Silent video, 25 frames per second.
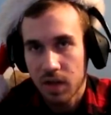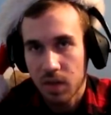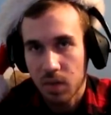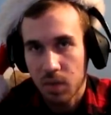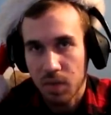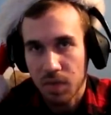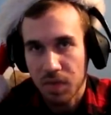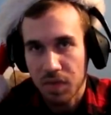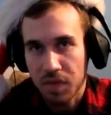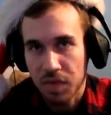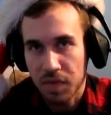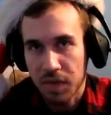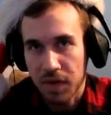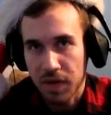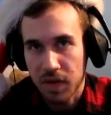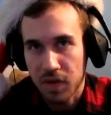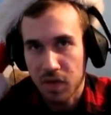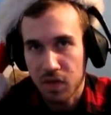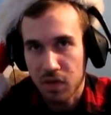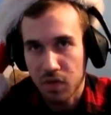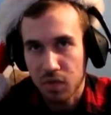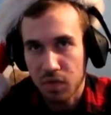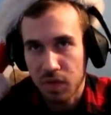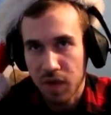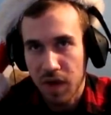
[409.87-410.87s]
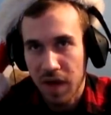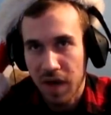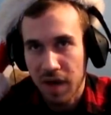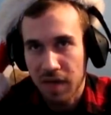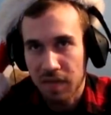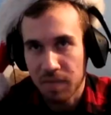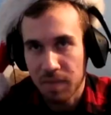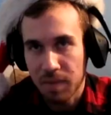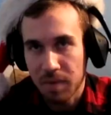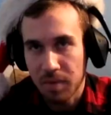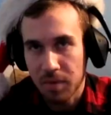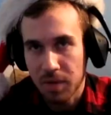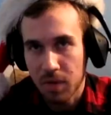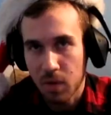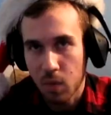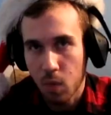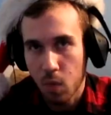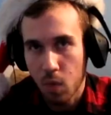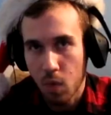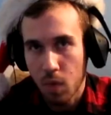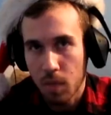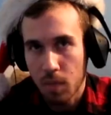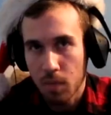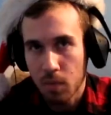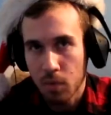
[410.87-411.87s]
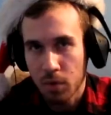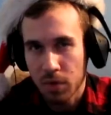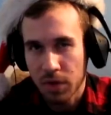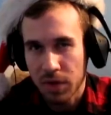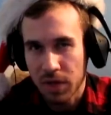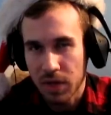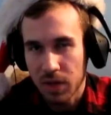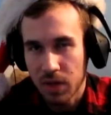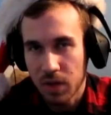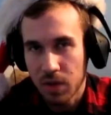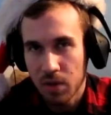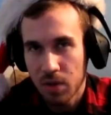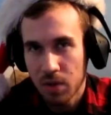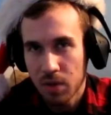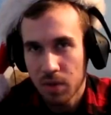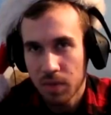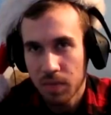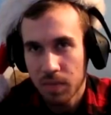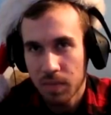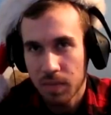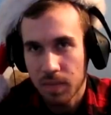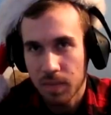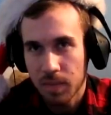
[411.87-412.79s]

Just want to see if I can survive. Maybe get one more kill.